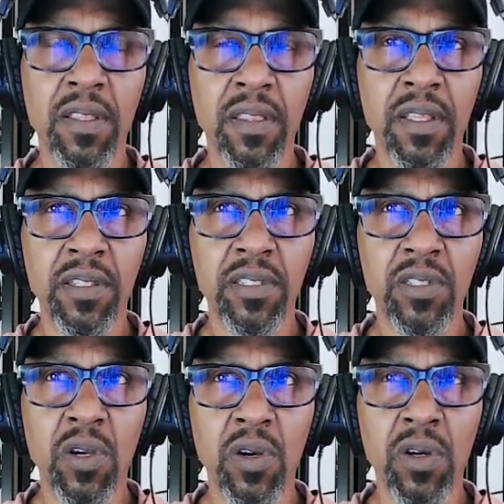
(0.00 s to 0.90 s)
This
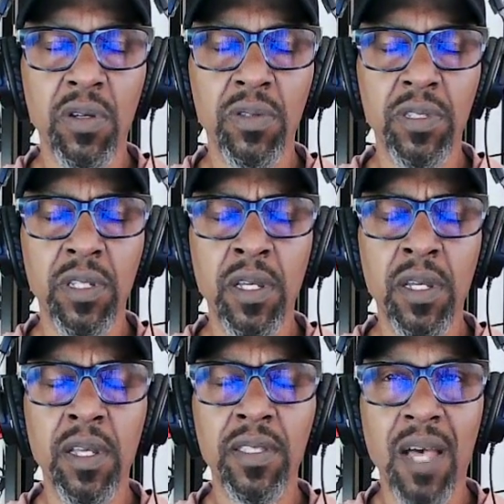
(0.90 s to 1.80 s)
stars
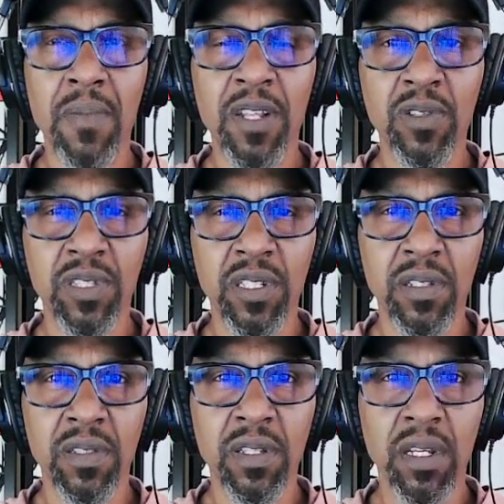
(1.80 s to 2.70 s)
Tom
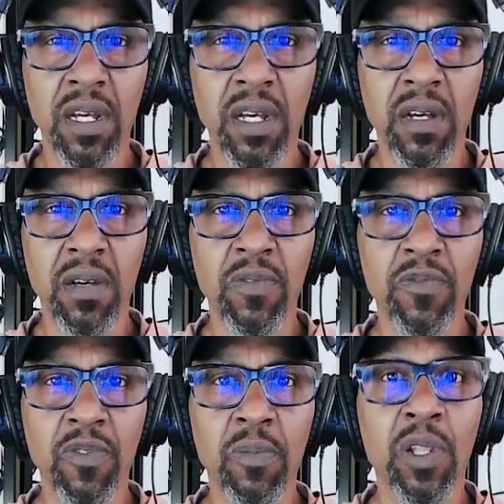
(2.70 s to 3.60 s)
Hiddleston
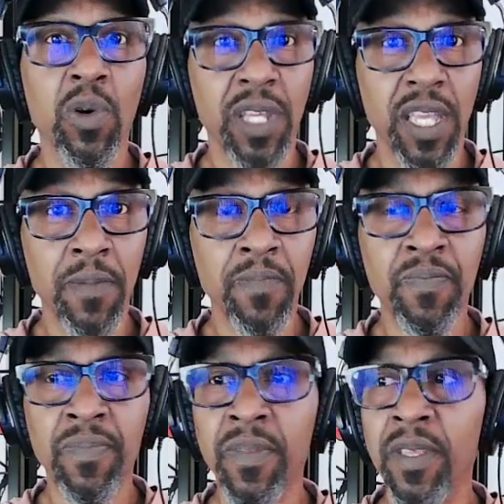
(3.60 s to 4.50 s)
from Loki.
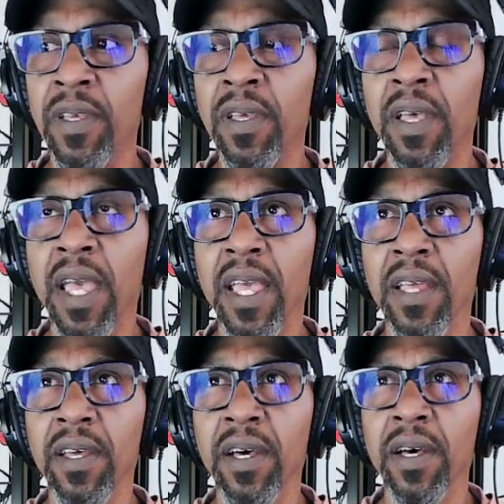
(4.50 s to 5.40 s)

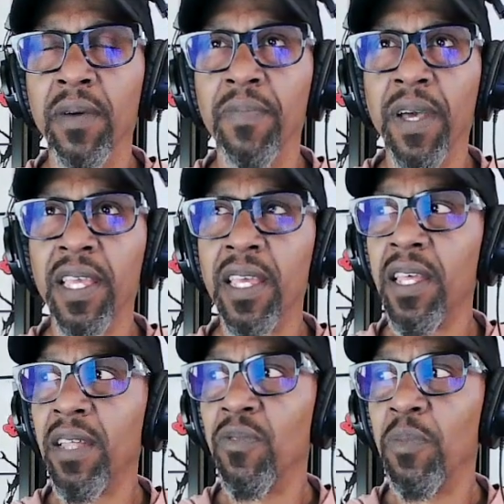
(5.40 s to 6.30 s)
And I
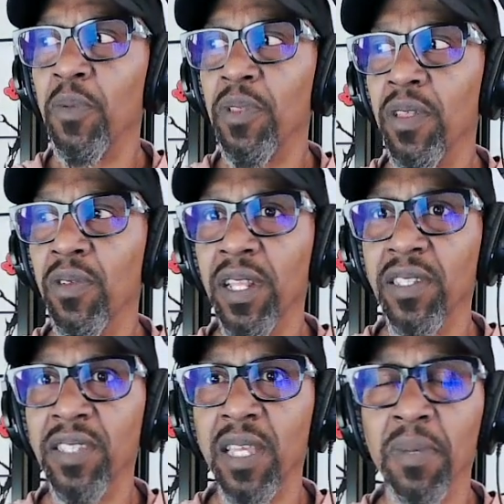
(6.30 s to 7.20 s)
cannot remember the other
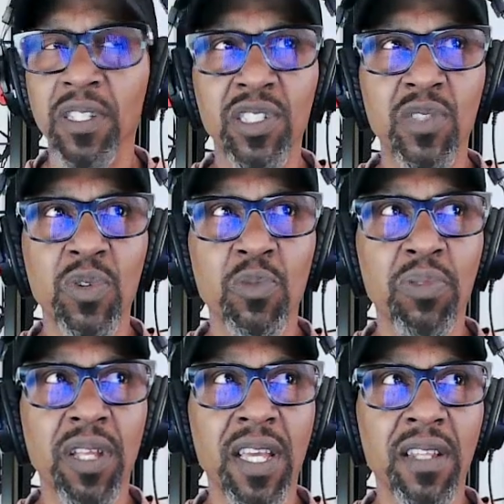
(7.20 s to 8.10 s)
lady's name, but she's the one who
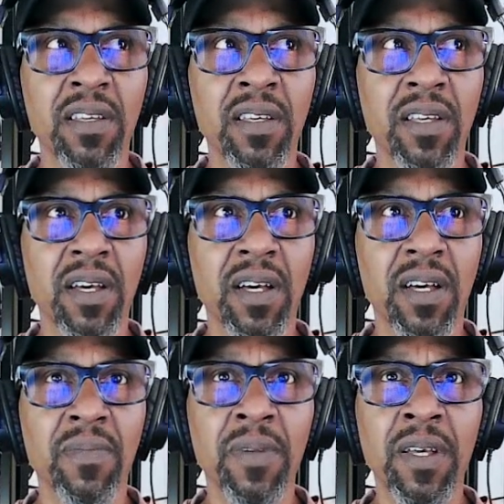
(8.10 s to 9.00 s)
played
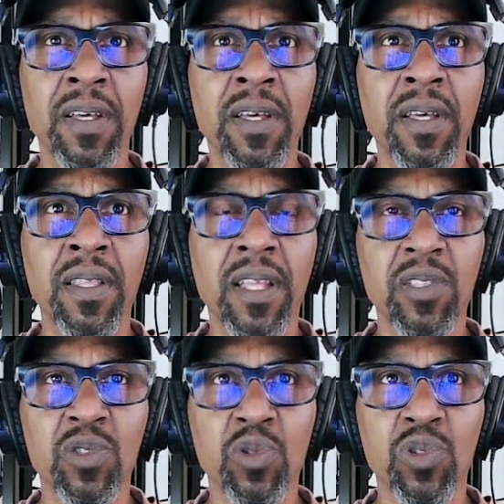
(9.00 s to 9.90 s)
not
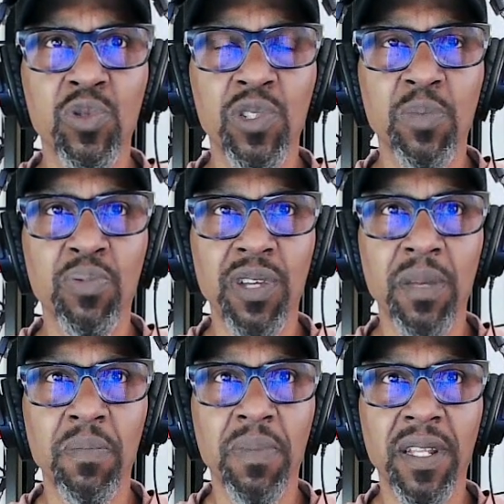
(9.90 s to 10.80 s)
the Sorcerer
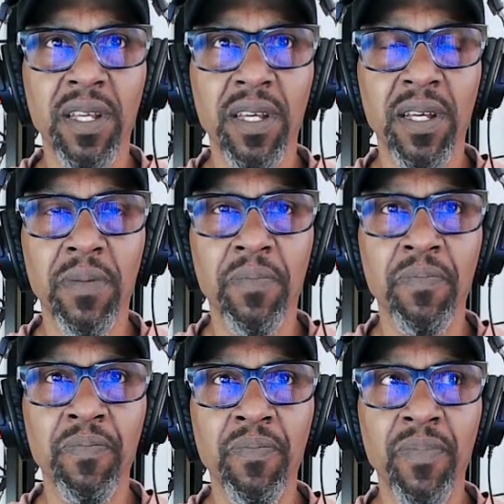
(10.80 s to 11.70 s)
Supreme, but
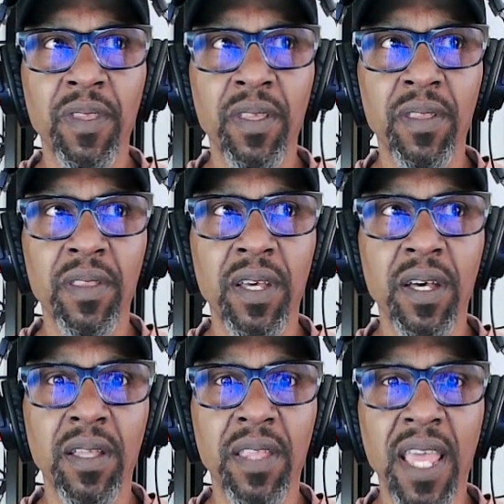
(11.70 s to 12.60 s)

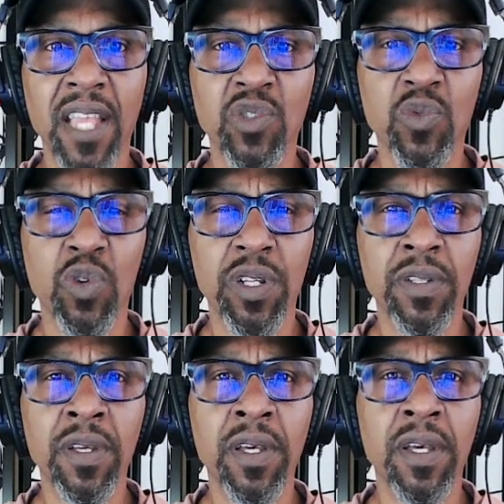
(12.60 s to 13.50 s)
the ancient
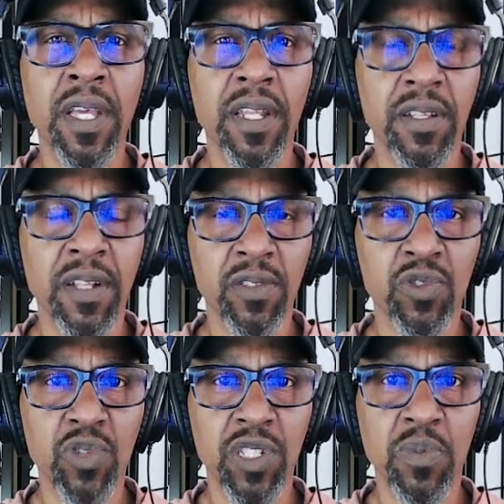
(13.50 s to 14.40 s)
one in the
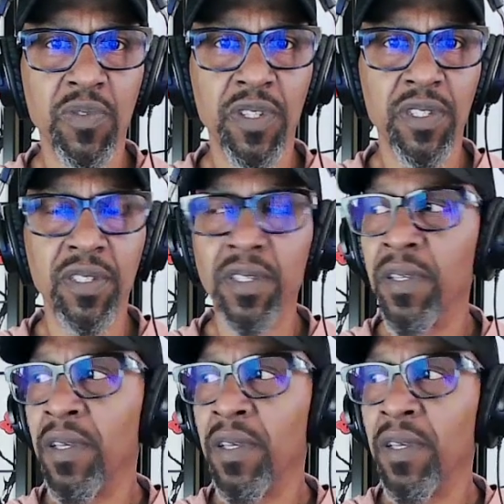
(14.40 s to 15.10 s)
Doctor Strange movies.